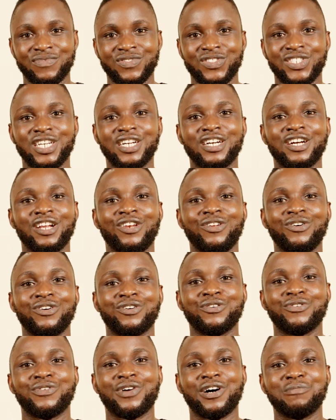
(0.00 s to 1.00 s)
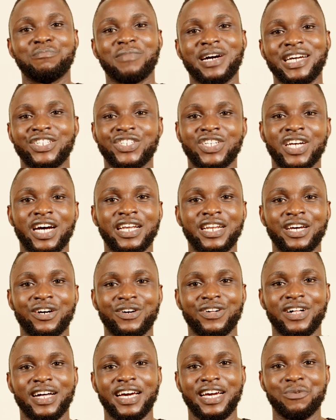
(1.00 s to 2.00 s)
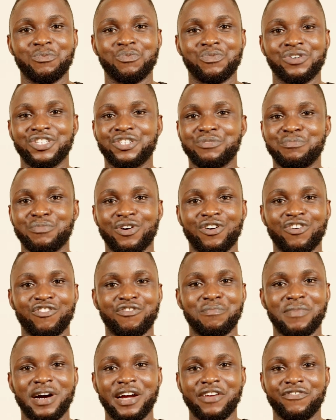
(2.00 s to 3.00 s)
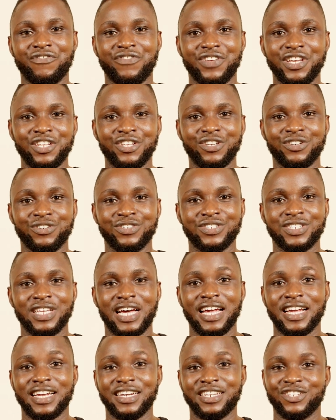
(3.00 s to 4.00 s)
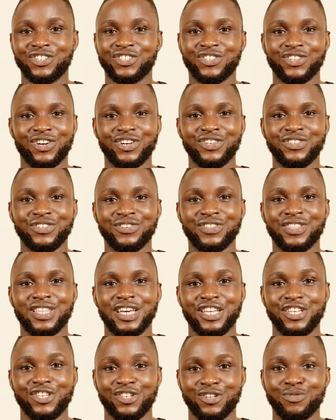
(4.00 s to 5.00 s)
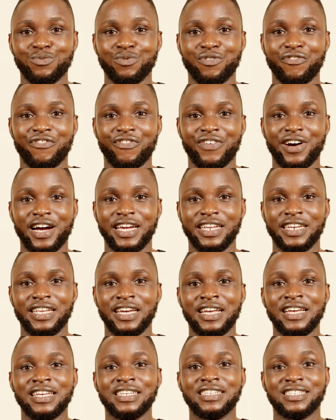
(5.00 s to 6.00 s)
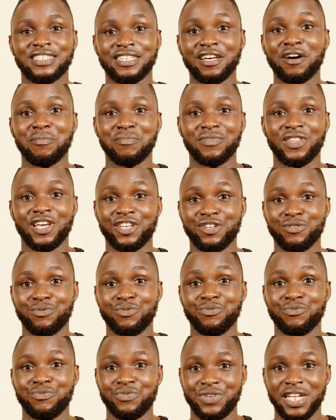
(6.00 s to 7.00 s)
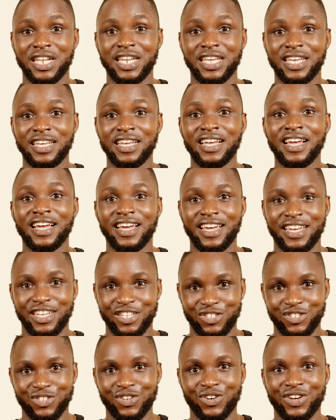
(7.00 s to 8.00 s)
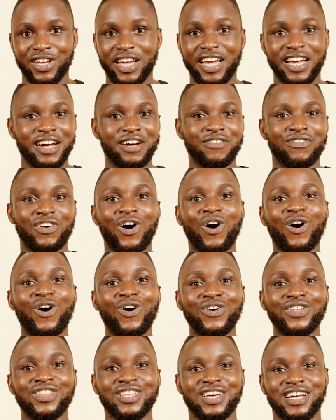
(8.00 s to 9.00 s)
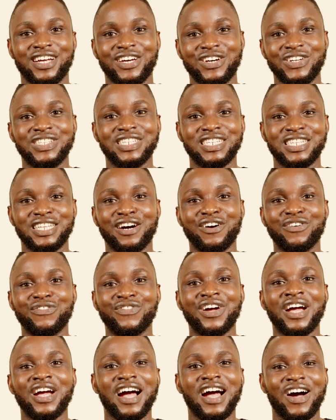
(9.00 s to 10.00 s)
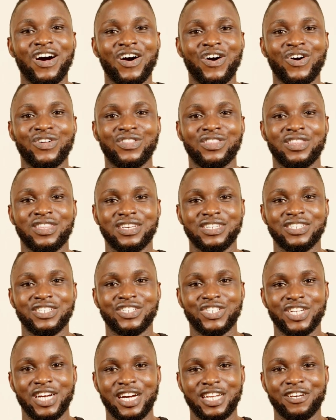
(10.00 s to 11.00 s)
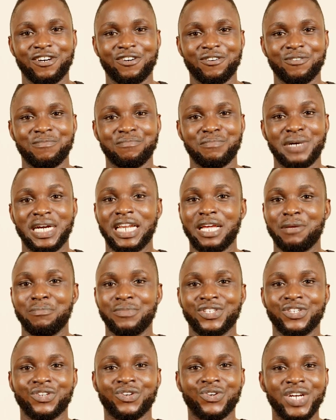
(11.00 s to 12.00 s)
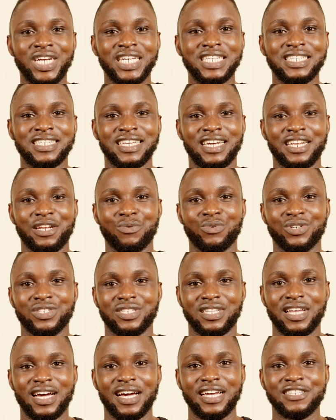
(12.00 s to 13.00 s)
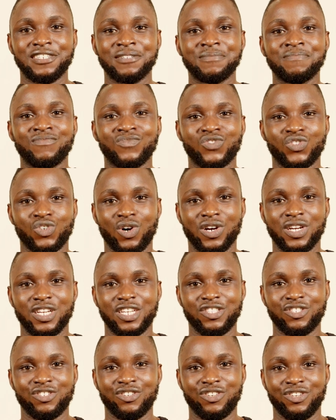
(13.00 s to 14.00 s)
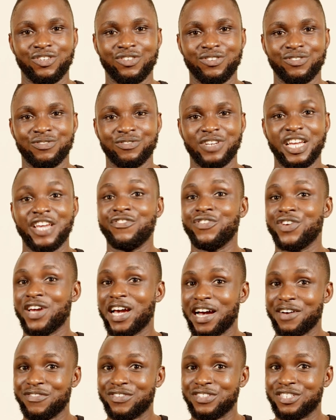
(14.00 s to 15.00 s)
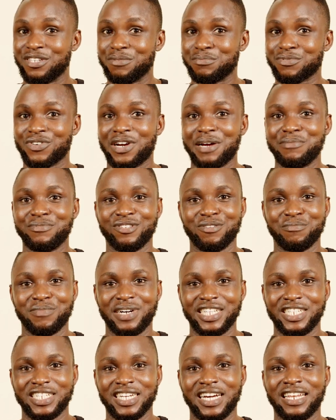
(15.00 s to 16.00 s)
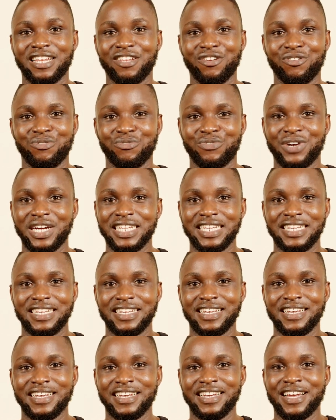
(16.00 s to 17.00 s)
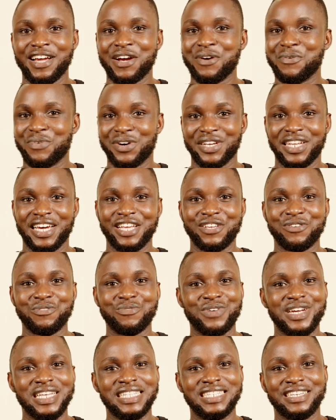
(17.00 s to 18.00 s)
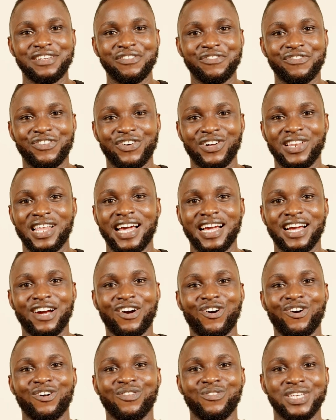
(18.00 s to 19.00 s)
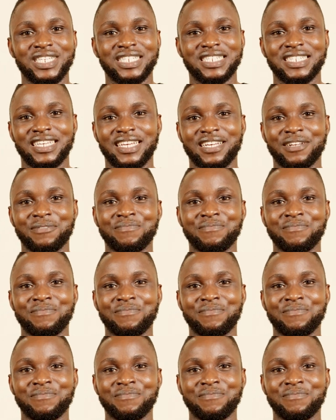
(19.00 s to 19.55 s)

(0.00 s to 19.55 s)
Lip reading: Take a look around my channel and watch more of my videos. I can assure you that you will find some that you will really enjoy. I have all the good stuff on this channel. My name is Chris, and it was nice talking to you. If you haven't subscribed to my channel already, what are you waiting for? Like I always say,